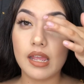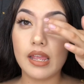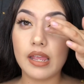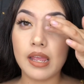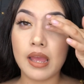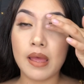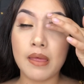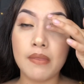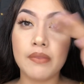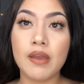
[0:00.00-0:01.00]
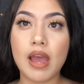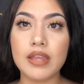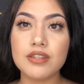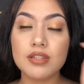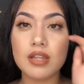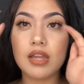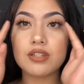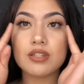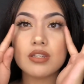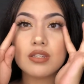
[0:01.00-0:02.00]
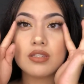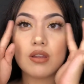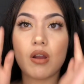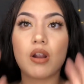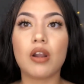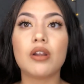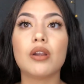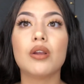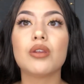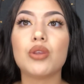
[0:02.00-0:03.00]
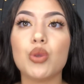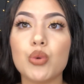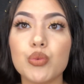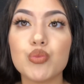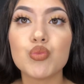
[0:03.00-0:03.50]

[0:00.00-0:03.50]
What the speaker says: And the IG lashes are cute.